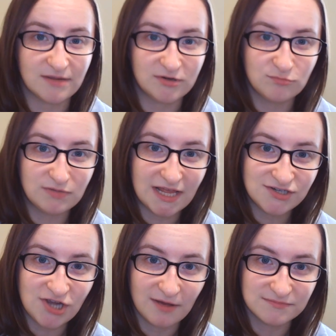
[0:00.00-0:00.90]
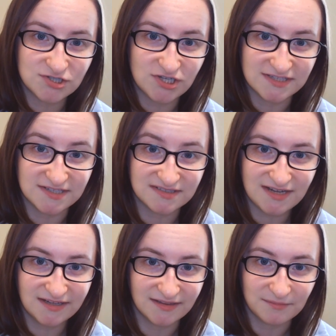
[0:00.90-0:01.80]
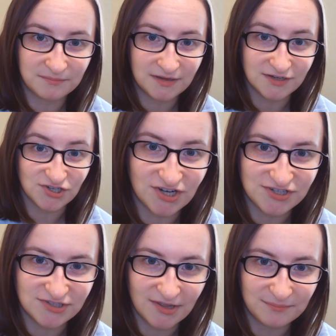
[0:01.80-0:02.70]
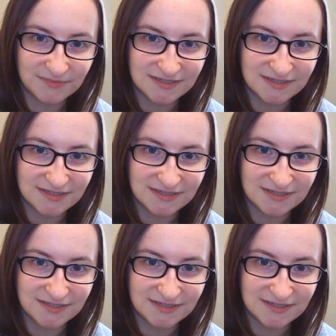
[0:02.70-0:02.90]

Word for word: Every time a new pledge comes, she has to study them, judge them.